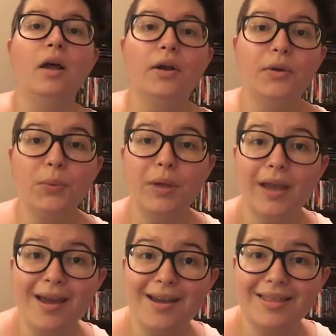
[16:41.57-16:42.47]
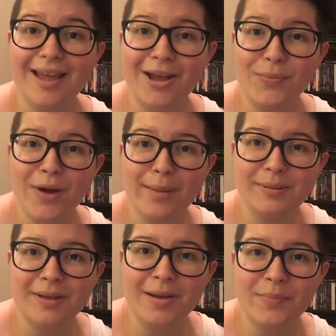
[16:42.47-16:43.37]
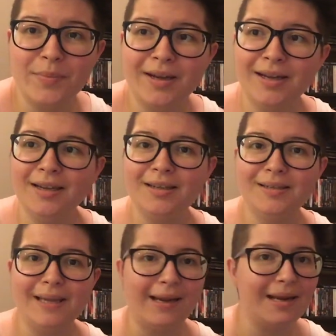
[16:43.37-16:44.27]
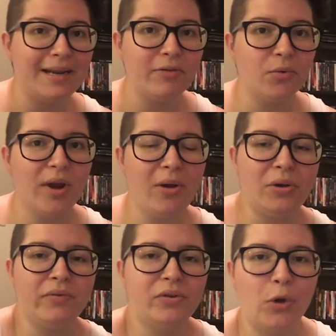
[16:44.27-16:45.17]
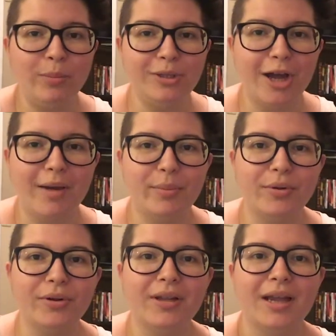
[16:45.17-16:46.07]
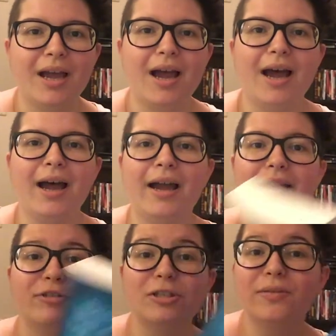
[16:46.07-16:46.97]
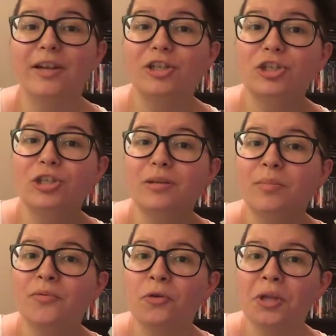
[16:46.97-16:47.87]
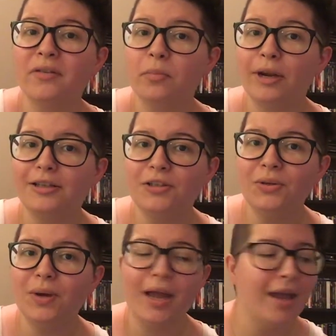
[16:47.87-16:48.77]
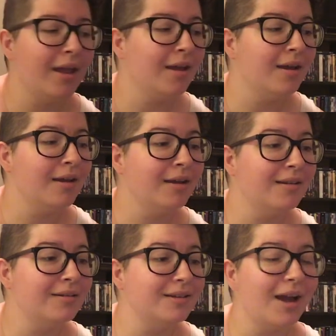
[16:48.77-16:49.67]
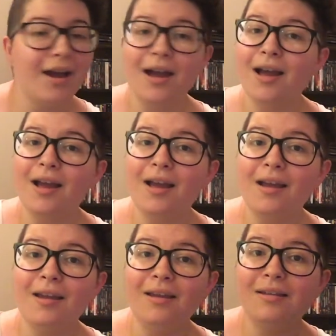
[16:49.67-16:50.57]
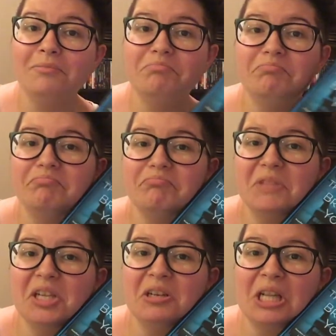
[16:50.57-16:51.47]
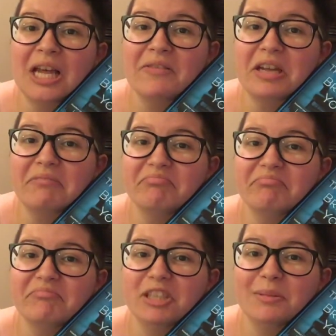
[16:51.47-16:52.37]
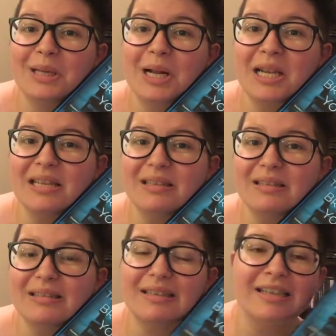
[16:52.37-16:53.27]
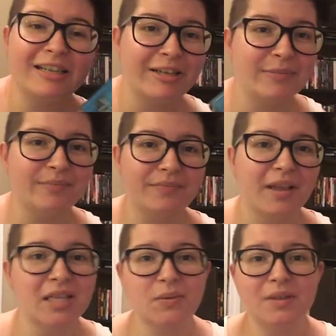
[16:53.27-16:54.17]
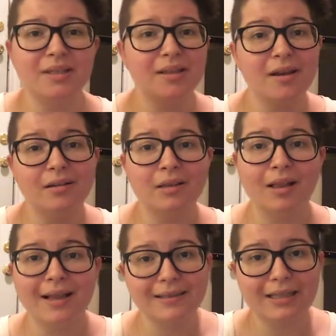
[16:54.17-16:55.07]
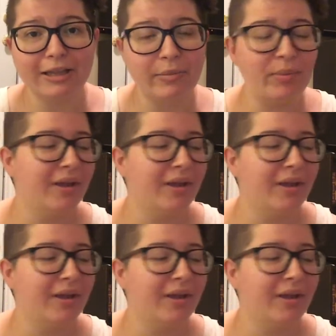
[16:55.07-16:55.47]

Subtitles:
Okay, and that wraps up my second ever round of Tome Topple. I have just finished Before the Devil Breaks You, and I didn't love it, to be honest. As we saw in the last clip,